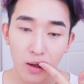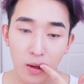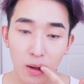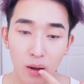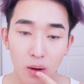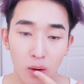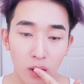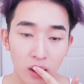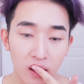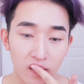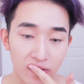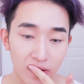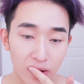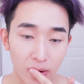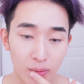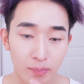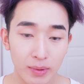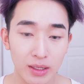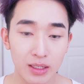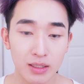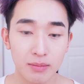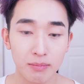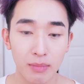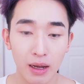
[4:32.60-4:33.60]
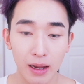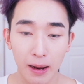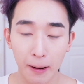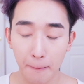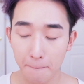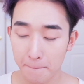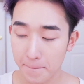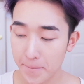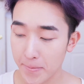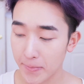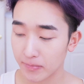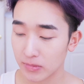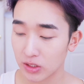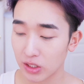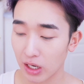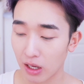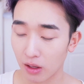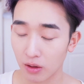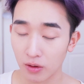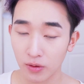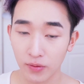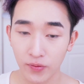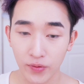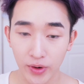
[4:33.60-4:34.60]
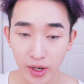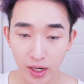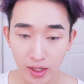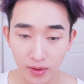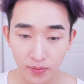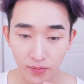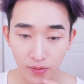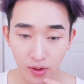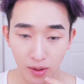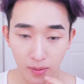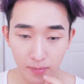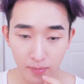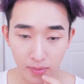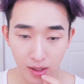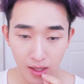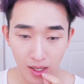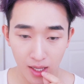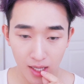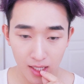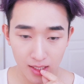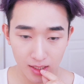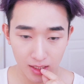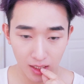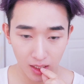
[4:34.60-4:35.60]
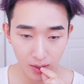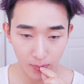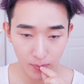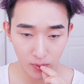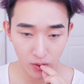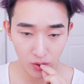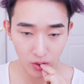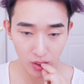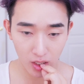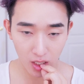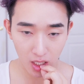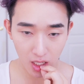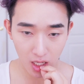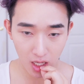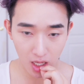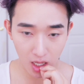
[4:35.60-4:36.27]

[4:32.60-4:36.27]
one of them is my childhood friend from Singapore,